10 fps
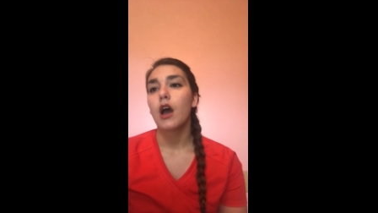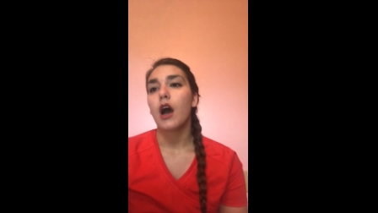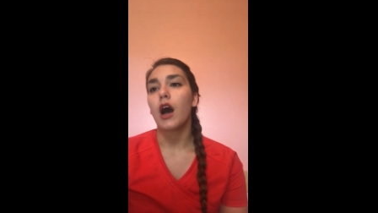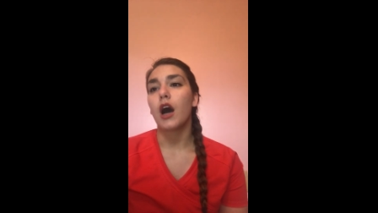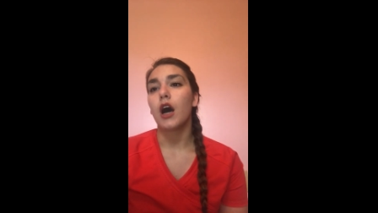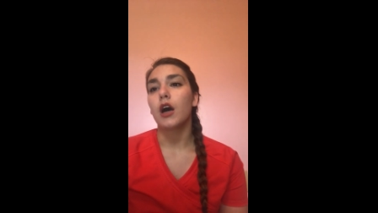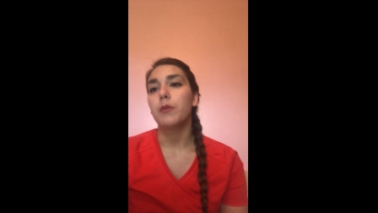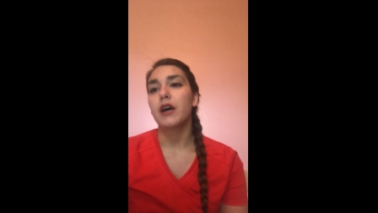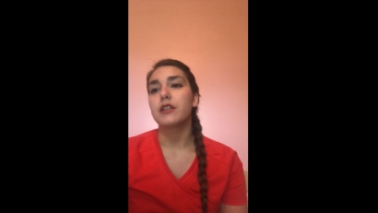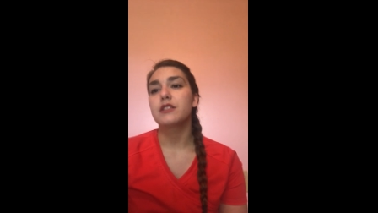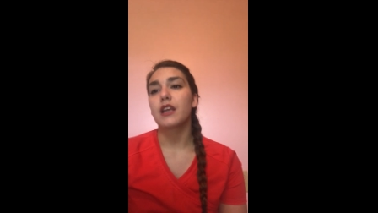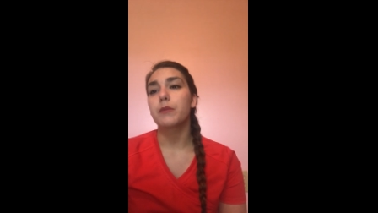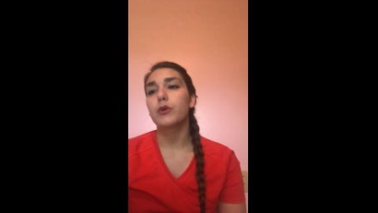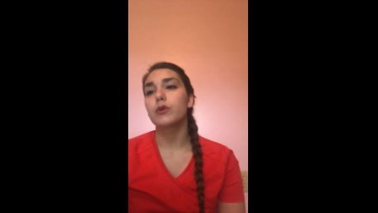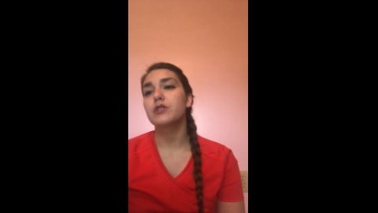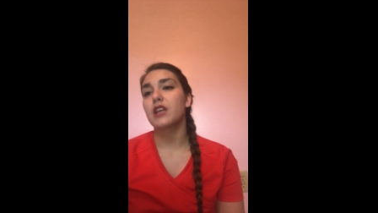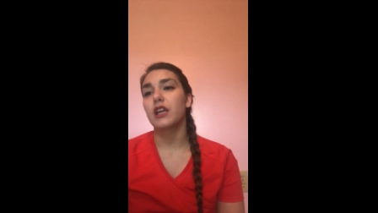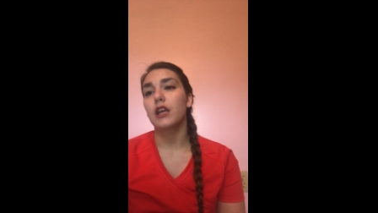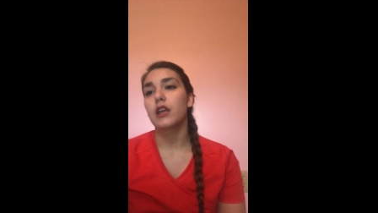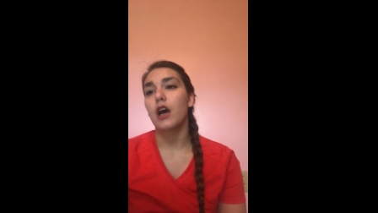A sample
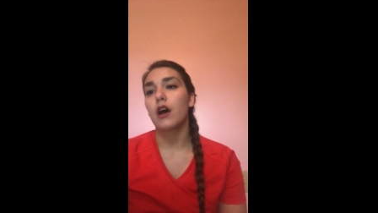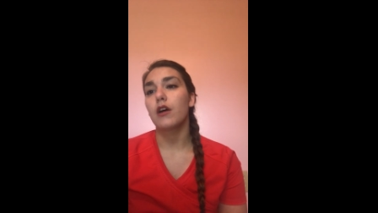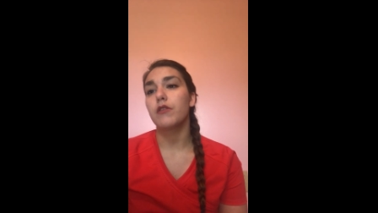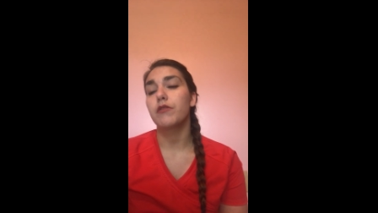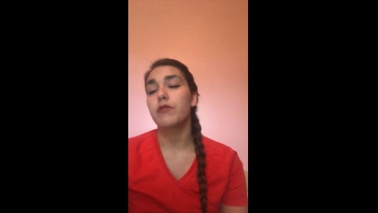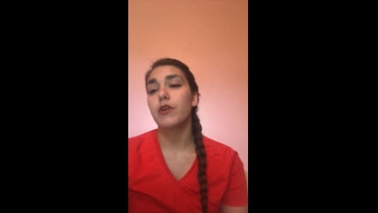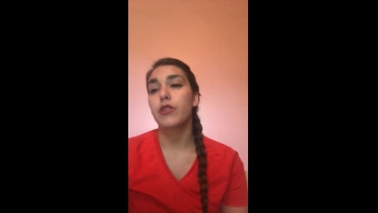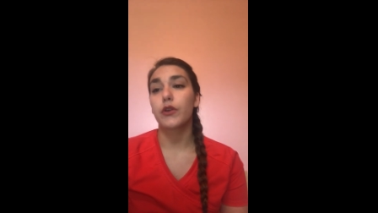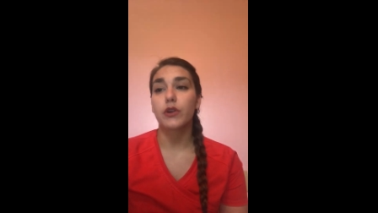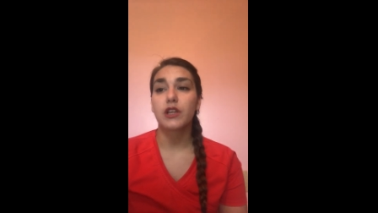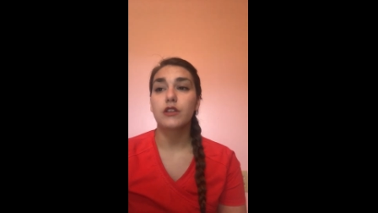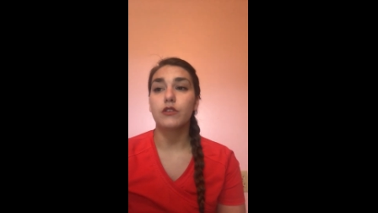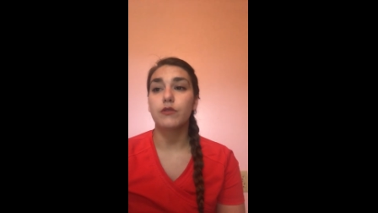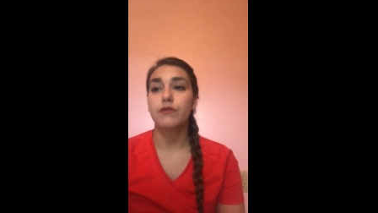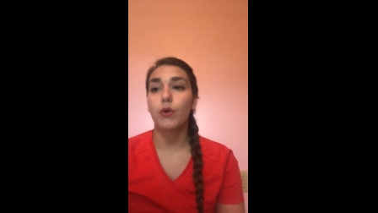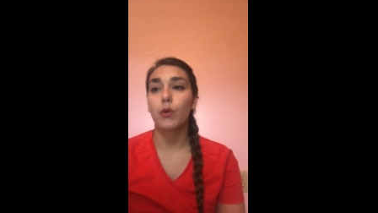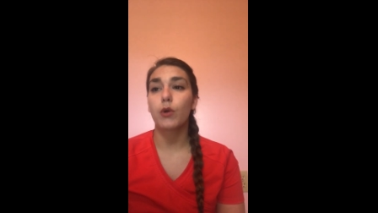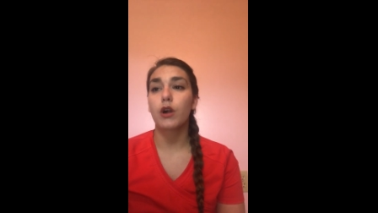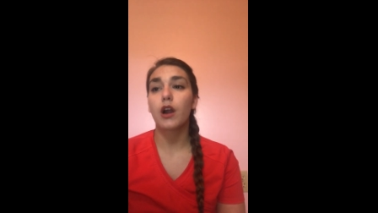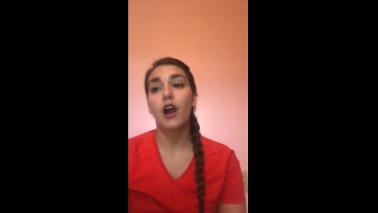setting of 30 to
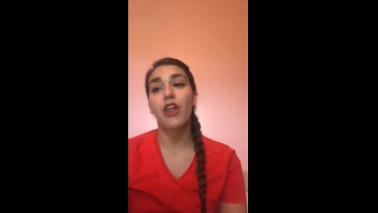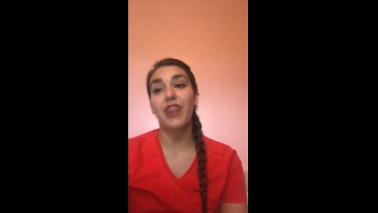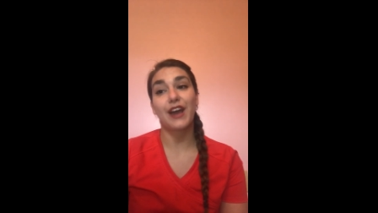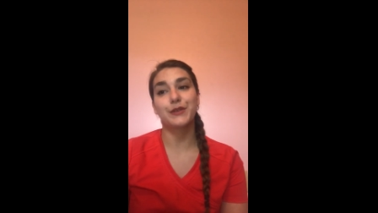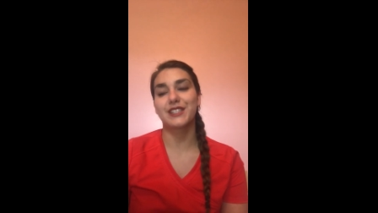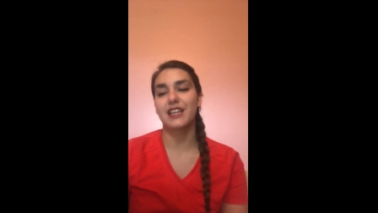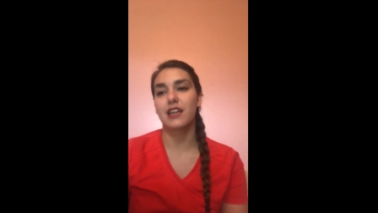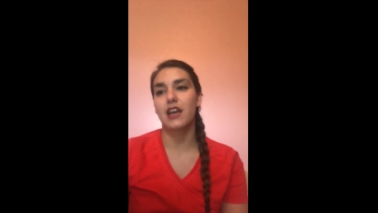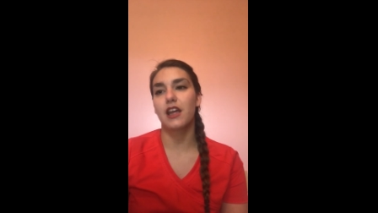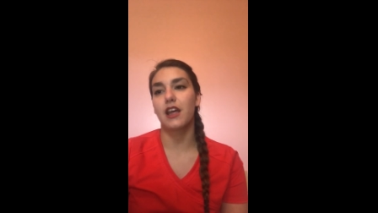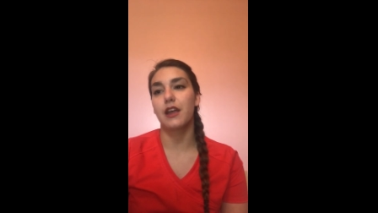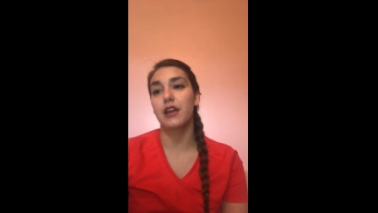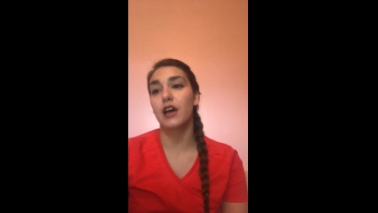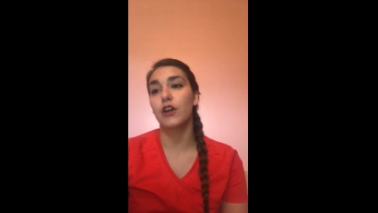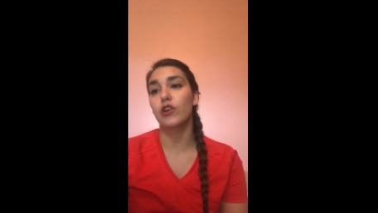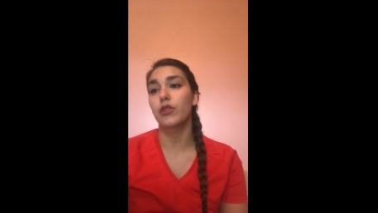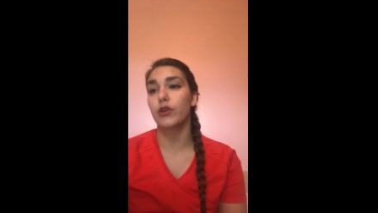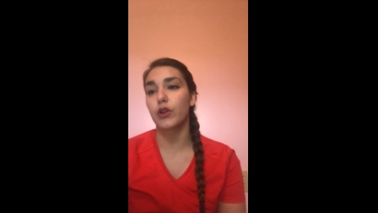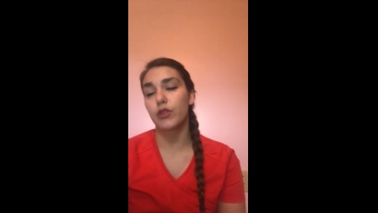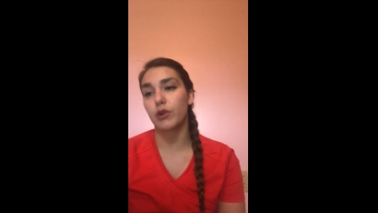
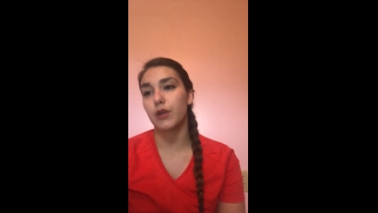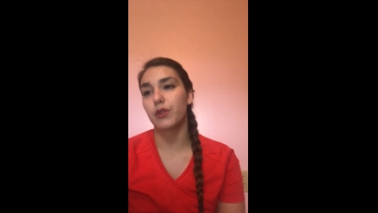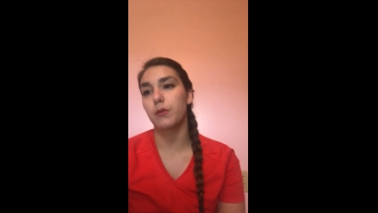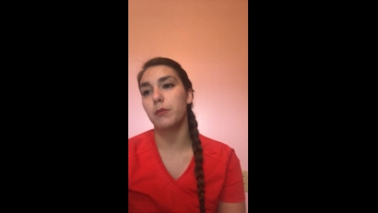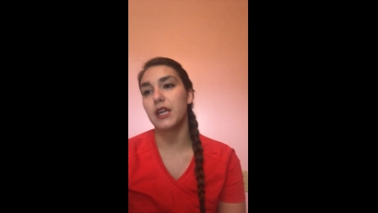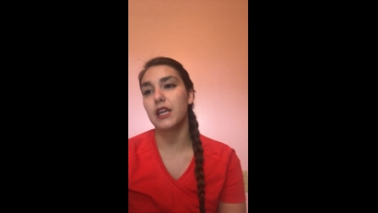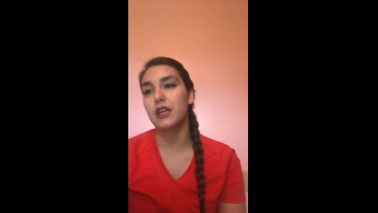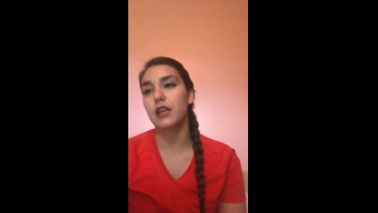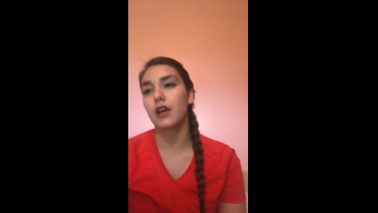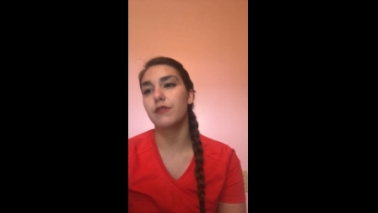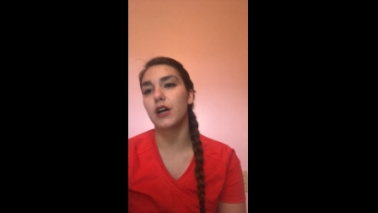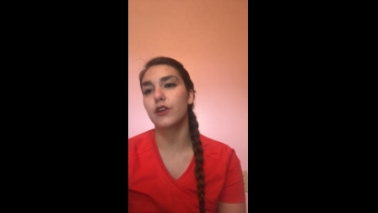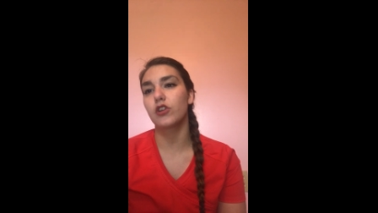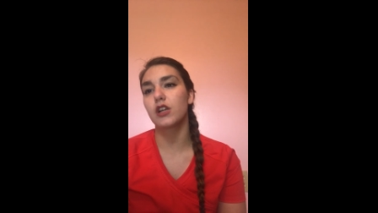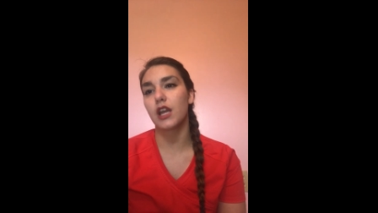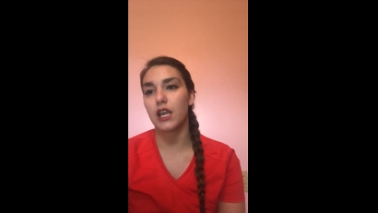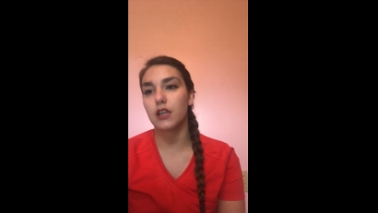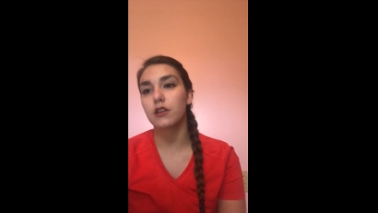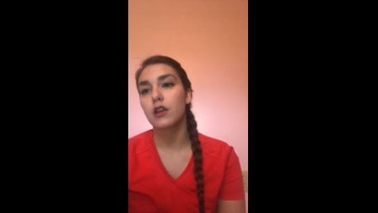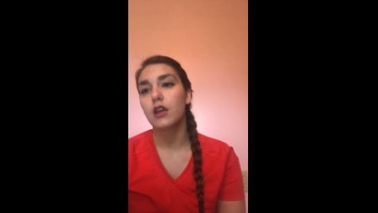4,133 with a median of 108,